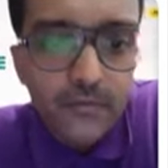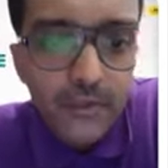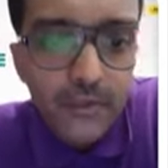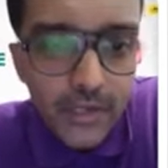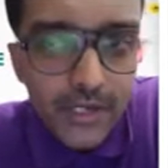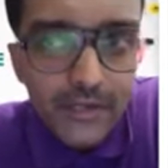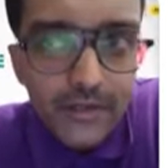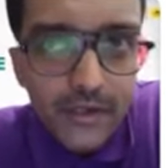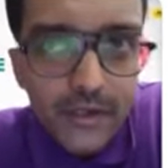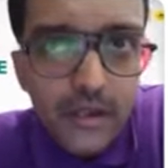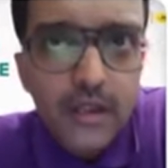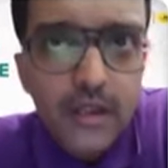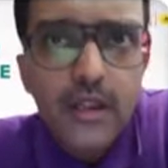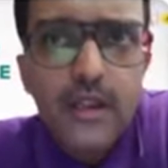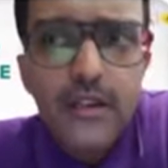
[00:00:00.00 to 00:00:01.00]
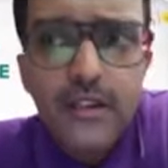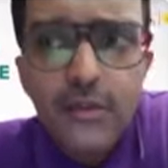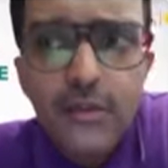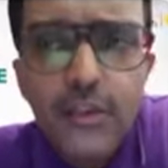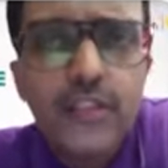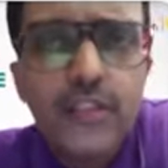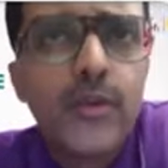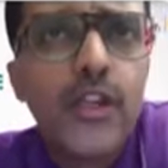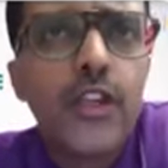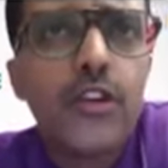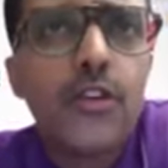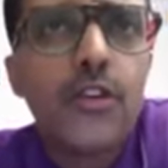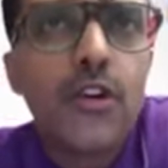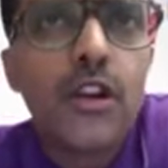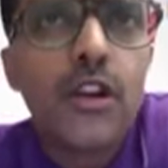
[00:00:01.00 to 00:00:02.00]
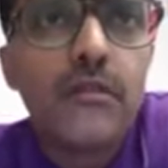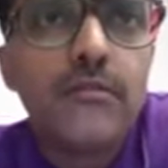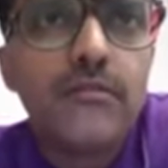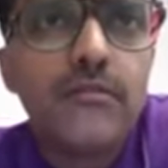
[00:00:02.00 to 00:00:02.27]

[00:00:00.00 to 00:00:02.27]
right and during the video call